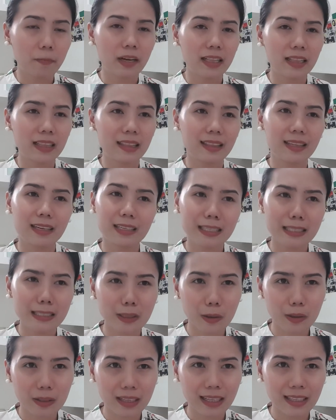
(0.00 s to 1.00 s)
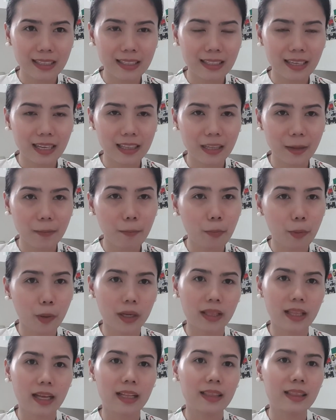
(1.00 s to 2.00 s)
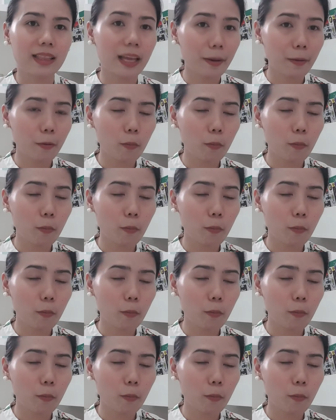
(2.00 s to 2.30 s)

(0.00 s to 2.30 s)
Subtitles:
but the result is not important.